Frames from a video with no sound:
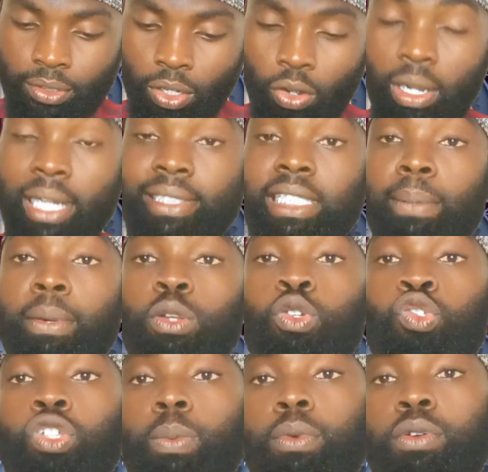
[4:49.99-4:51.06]
or
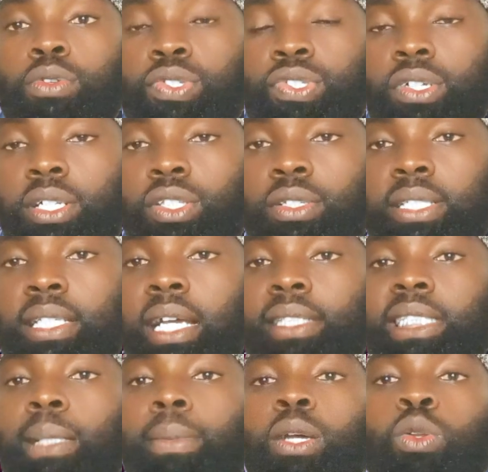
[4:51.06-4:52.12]
al-jamalu saburun, sorry to say,
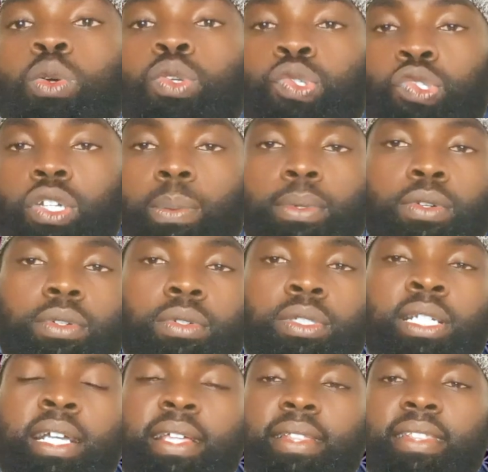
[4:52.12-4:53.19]
al-jamalu
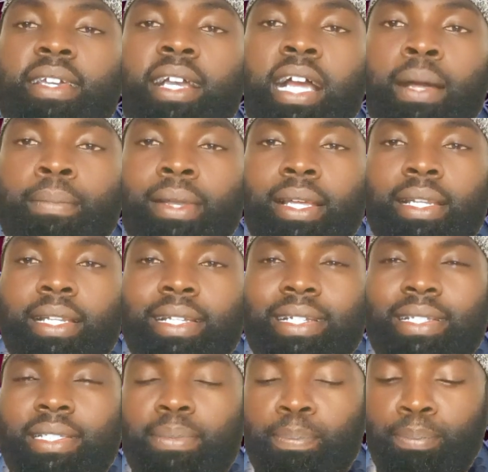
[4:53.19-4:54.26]
saburun, the camel
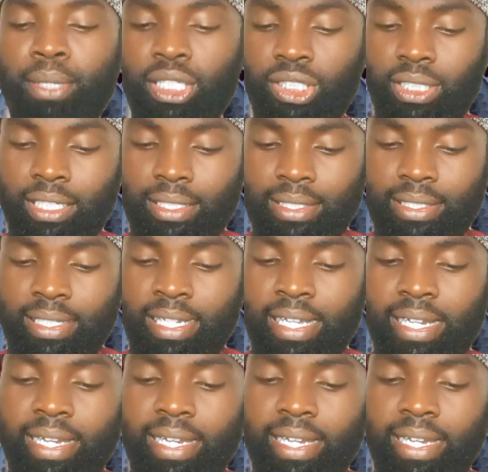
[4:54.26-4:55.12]
is patient.